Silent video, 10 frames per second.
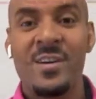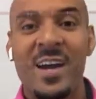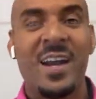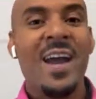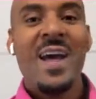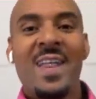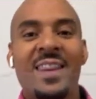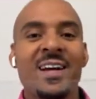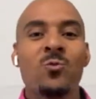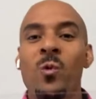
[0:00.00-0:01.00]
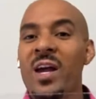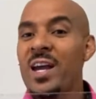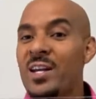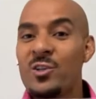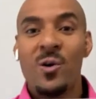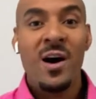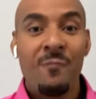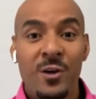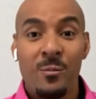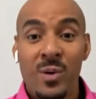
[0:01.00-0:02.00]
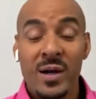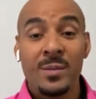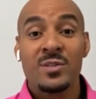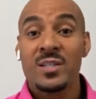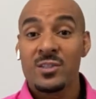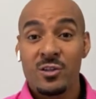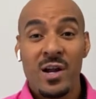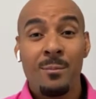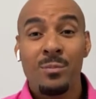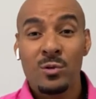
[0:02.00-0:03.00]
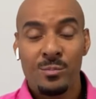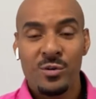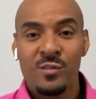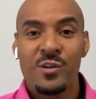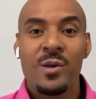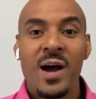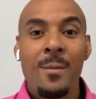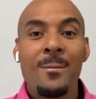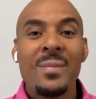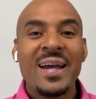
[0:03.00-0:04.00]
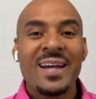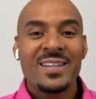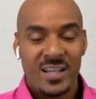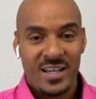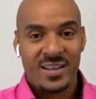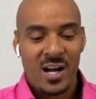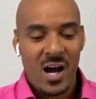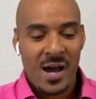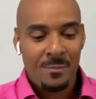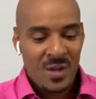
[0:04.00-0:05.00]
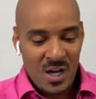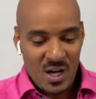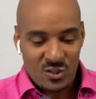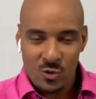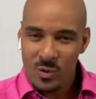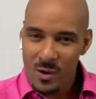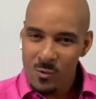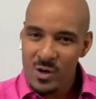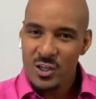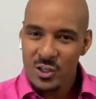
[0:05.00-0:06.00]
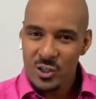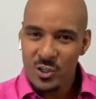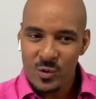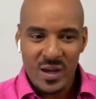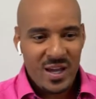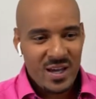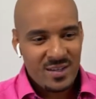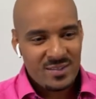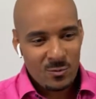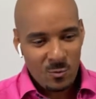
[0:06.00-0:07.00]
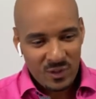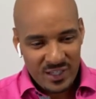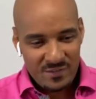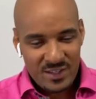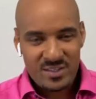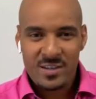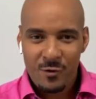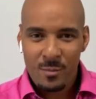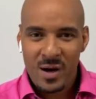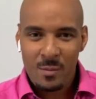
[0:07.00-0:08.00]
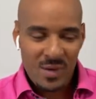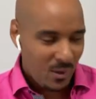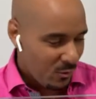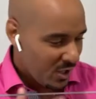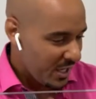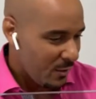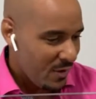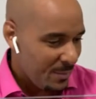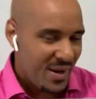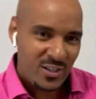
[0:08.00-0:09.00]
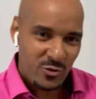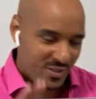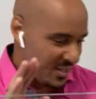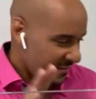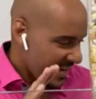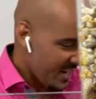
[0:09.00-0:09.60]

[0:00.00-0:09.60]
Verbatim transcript: Fahrenheit. That's way too hot for your pipes. That They're not bulletproof. They're not made to get that high. So what I want to do is leave this sit for about a minute. We're going to get right back to it and see if